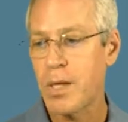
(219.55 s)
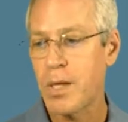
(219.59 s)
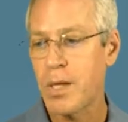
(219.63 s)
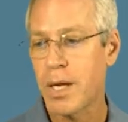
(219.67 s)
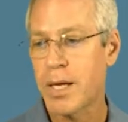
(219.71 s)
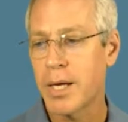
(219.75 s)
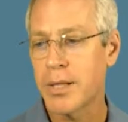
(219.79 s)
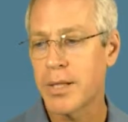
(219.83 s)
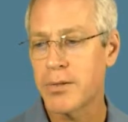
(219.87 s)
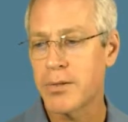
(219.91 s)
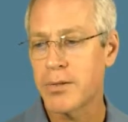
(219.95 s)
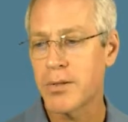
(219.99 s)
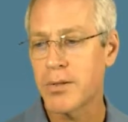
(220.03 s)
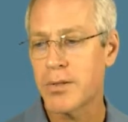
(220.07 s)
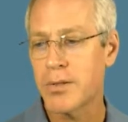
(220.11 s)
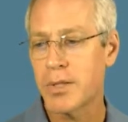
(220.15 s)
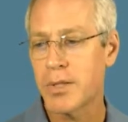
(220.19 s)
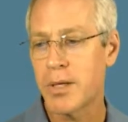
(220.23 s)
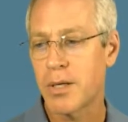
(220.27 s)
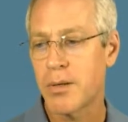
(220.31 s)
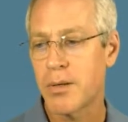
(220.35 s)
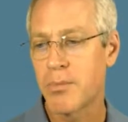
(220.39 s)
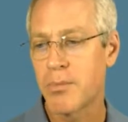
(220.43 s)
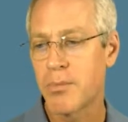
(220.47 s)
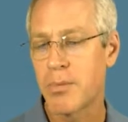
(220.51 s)
and this is
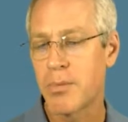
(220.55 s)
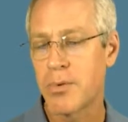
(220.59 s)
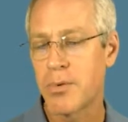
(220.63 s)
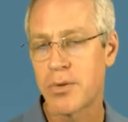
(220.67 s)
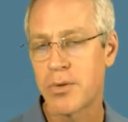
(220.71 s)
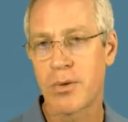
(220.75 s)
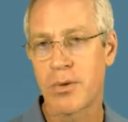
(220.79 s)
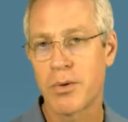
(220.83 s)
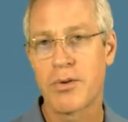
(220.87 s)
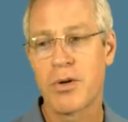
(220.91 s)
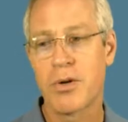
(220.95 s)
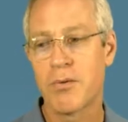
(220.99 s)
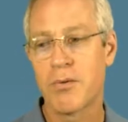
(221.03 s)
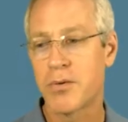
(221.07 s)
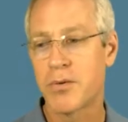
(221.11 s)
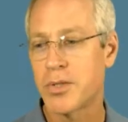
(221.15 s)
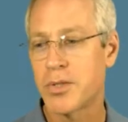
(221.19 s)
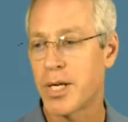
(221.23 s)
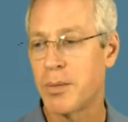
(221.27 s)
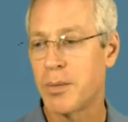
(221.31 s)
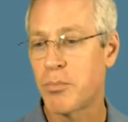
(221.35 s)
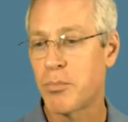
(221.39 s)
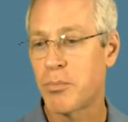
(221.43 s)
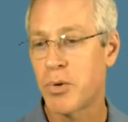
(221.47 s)
a sort of an oversight.